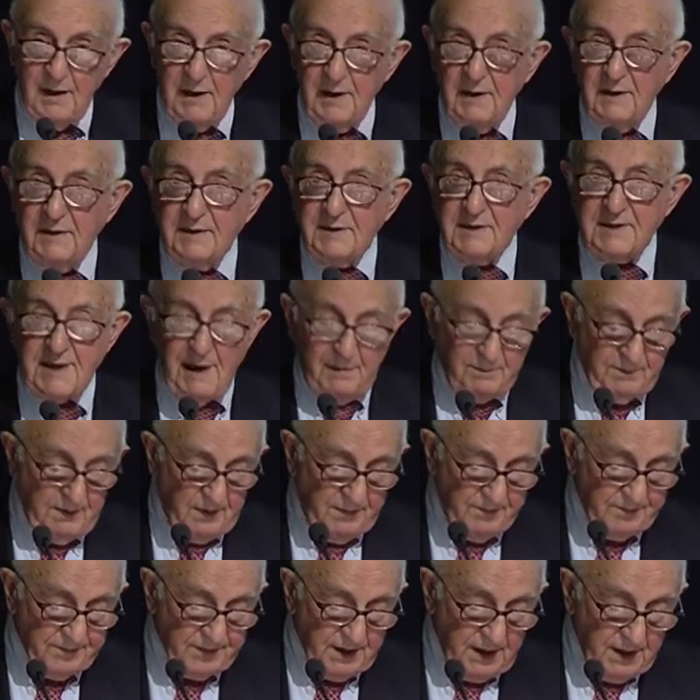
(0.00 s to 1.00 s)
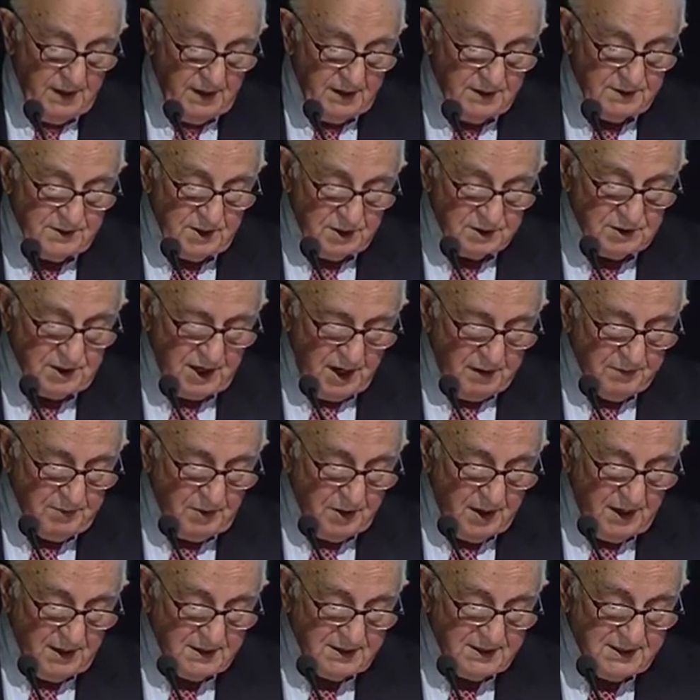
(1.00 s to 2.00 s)
In sum, the
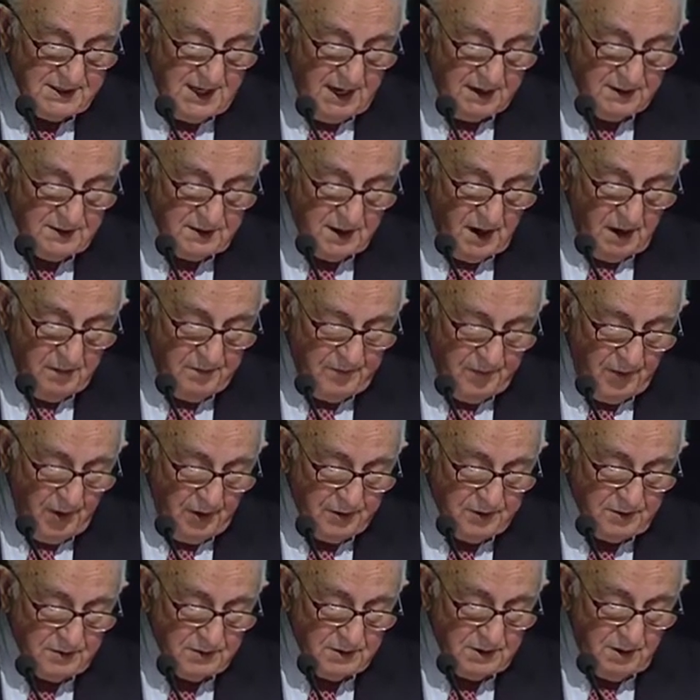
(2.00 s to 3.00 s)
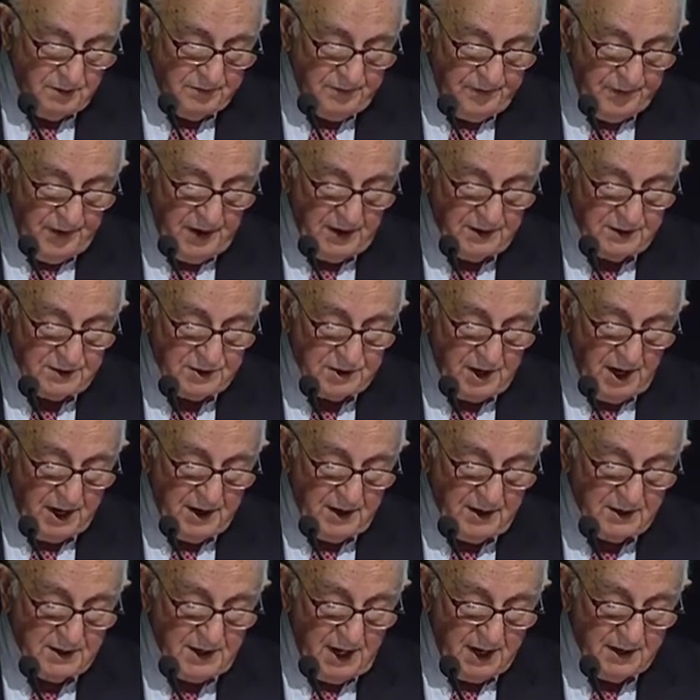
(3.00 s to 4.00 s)
tribunal's central focus on fair
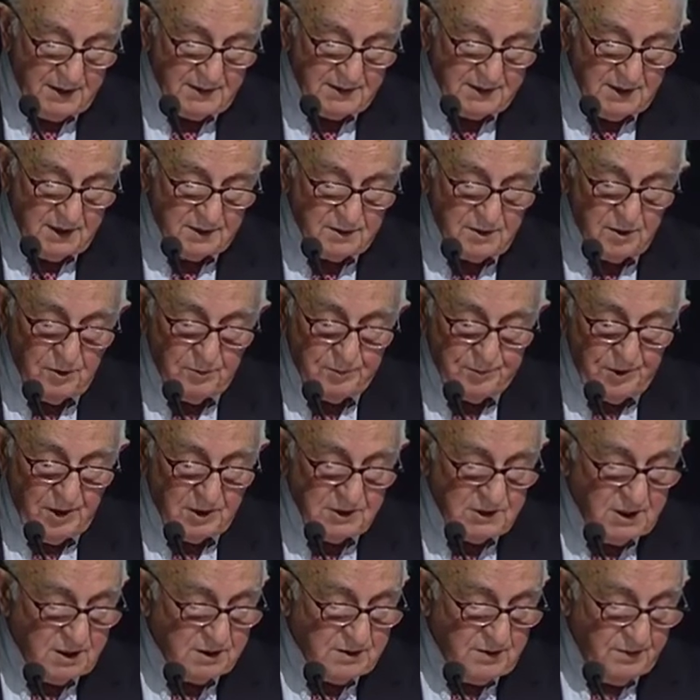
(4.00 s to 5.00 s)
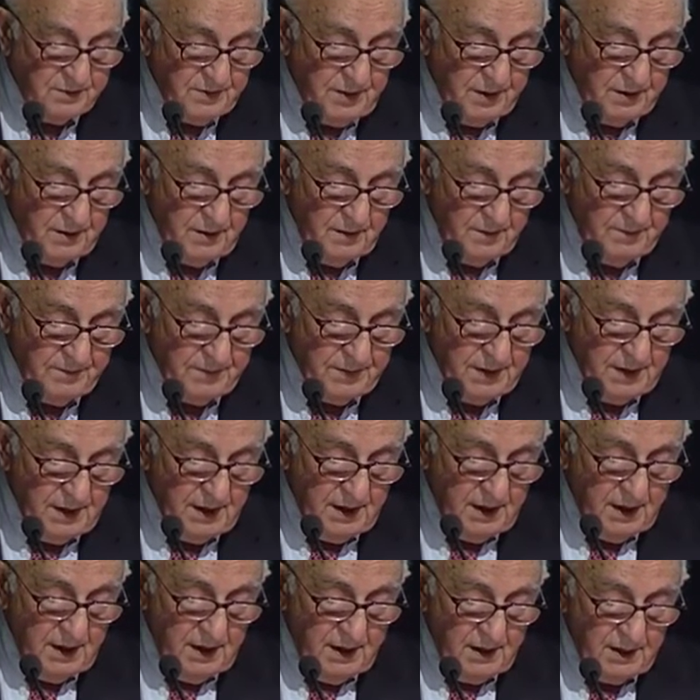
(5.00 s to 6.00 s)
trial rights and due process of law
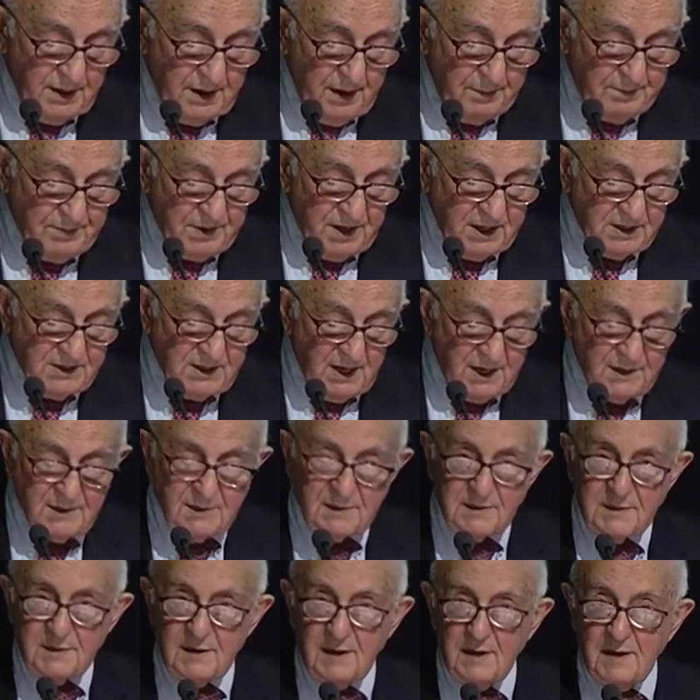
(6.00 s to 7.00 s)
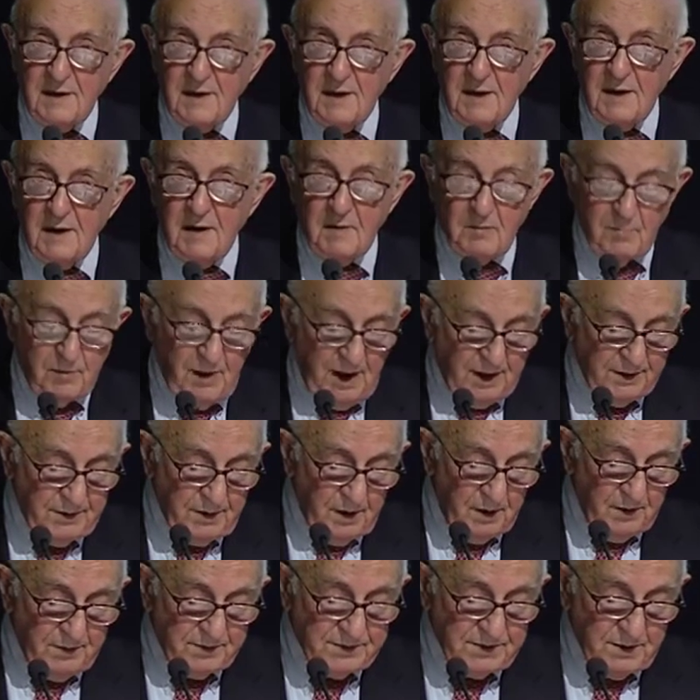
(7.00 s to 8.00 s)
represents
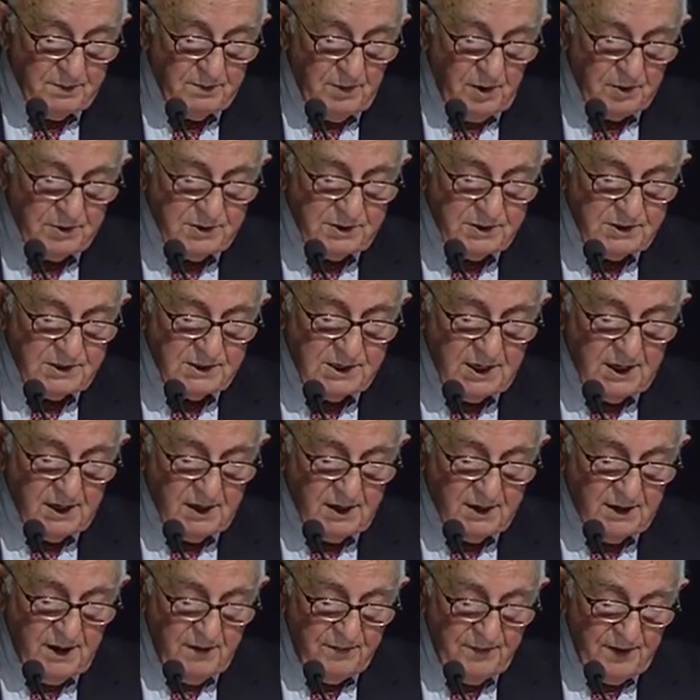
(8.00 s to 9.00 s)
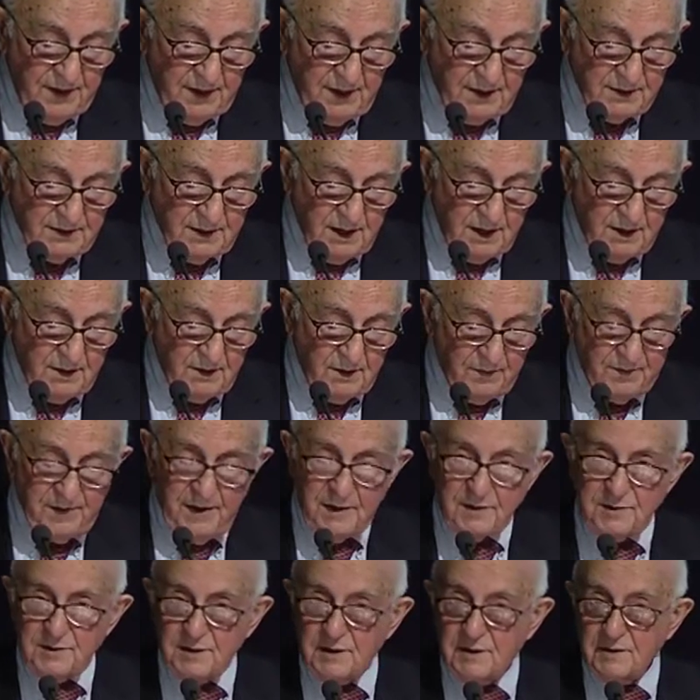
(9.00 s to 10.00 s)
one of the most significant
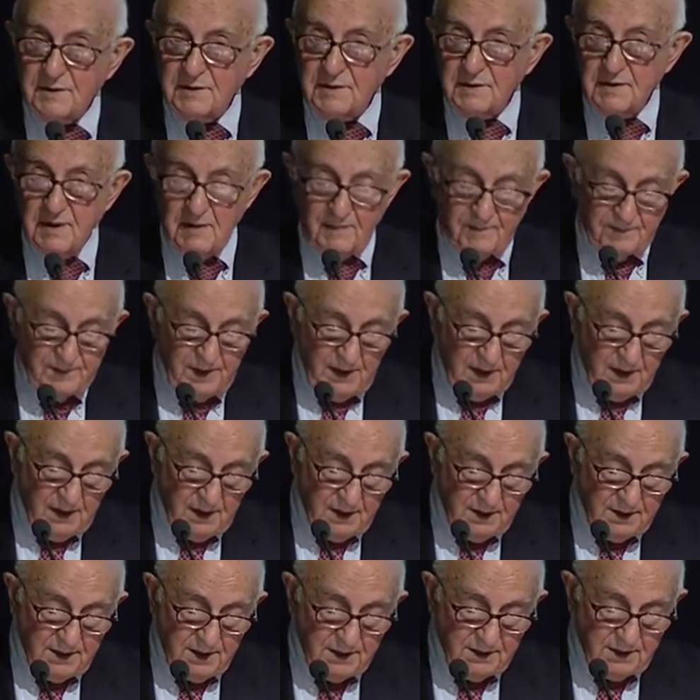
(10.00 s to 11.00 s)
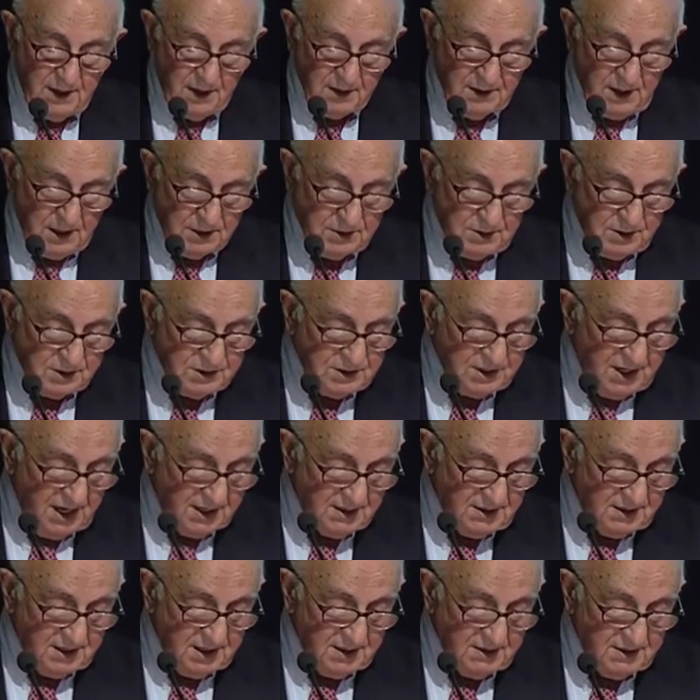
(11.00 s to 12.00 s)
innovations in international
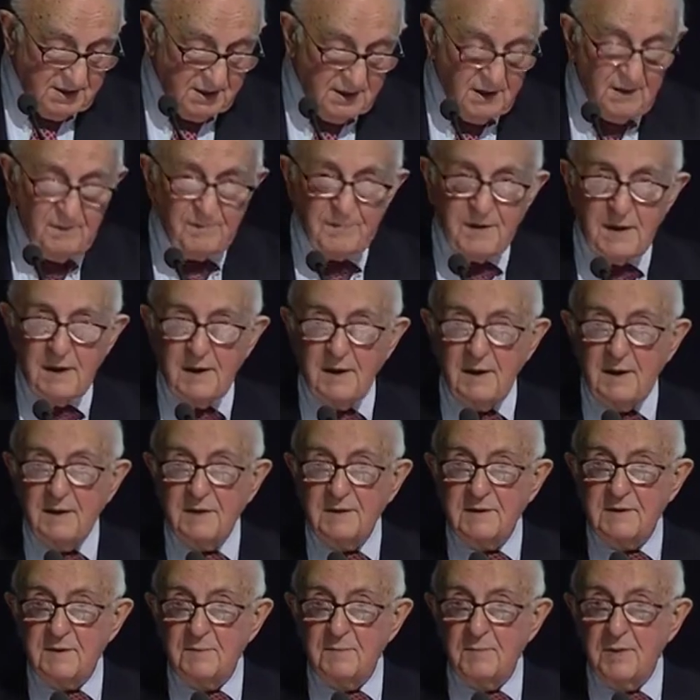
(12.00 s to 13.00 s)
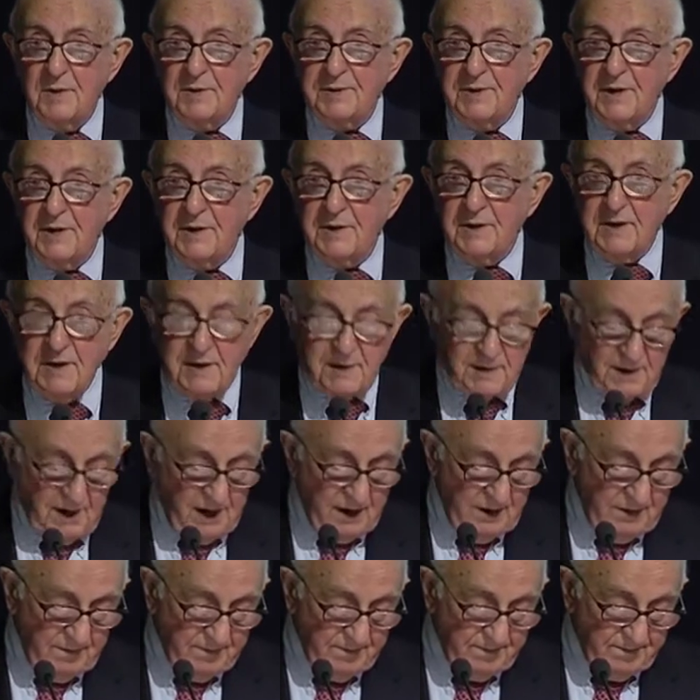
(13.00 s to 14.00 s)
justice in the modern era.